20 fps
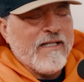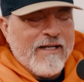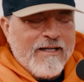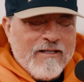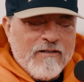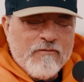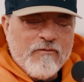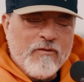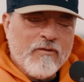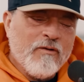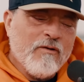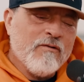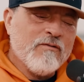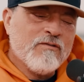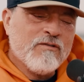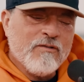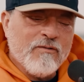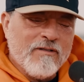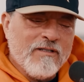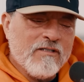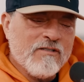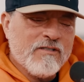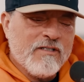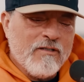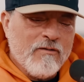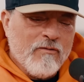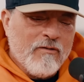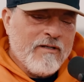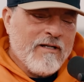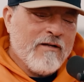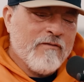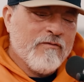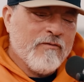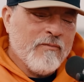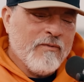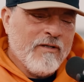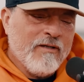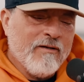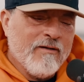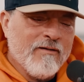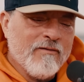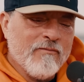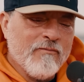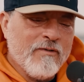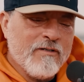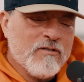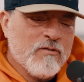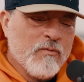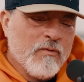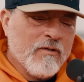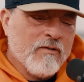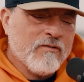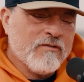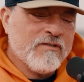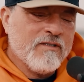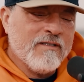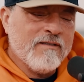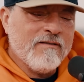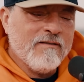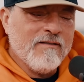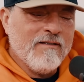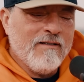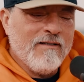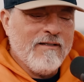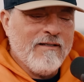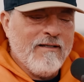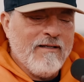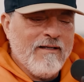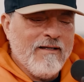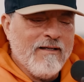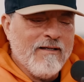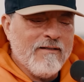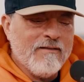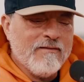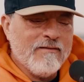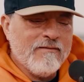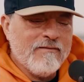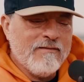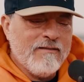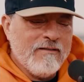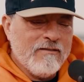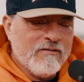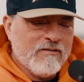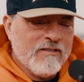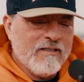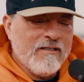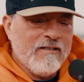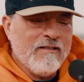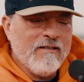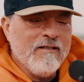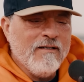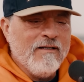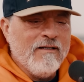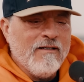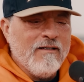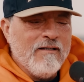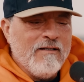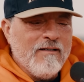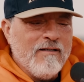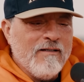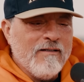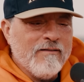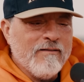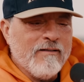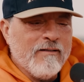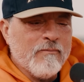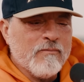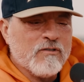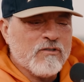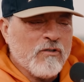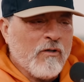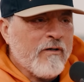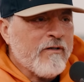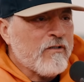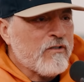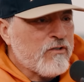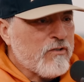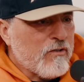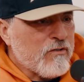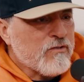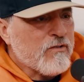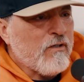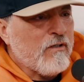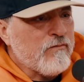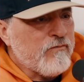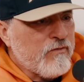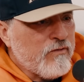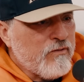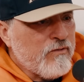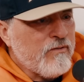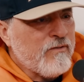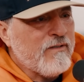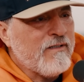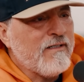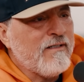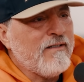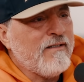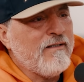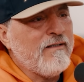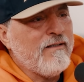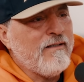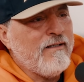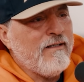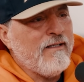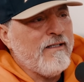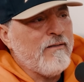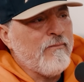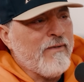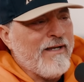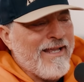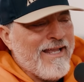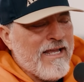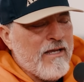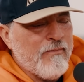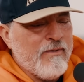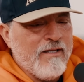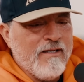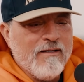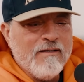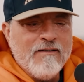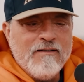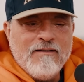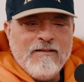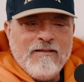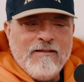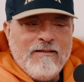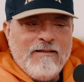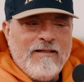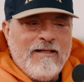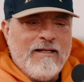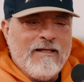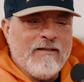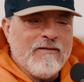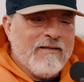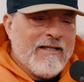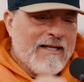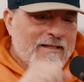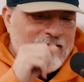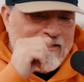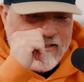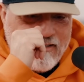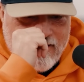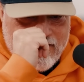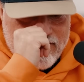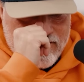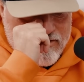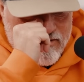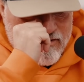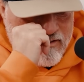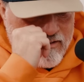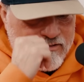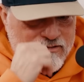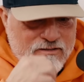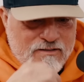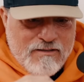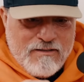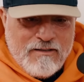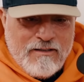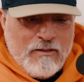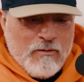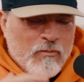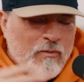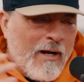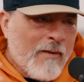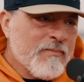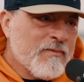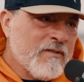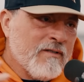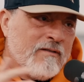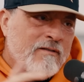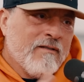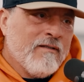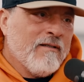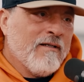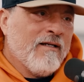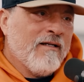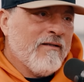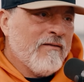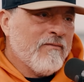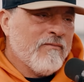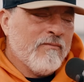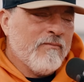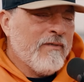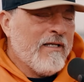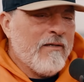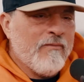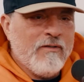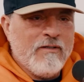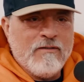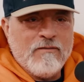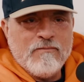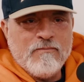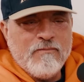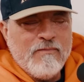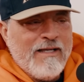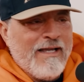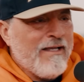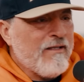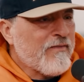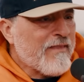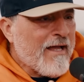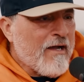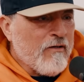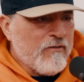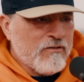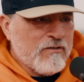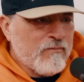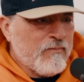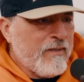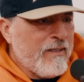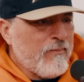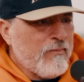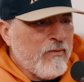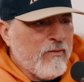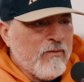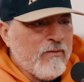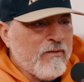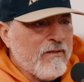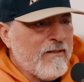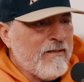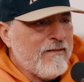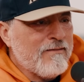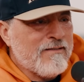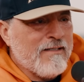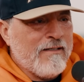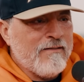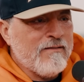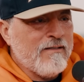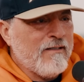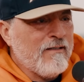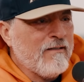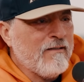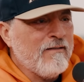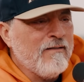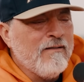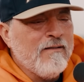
Yeah, and for those who are listening who are not familiar, Rich Wilkerson and DC started a church called VU in Miami, and that thing has just erupted. Maybe 8,000 people attending.